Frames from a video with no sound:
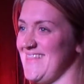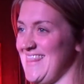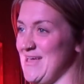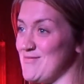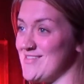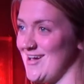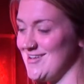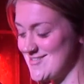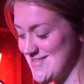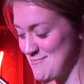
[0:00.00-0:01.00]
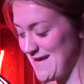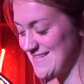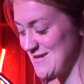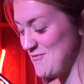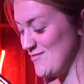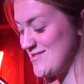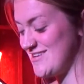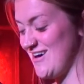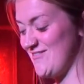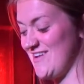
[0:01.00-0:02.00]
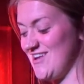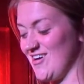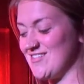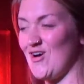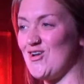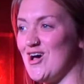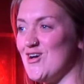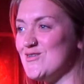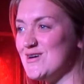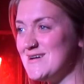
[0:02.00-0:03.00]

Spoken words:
The absurdity makes her want to laugh, her lungs hollow.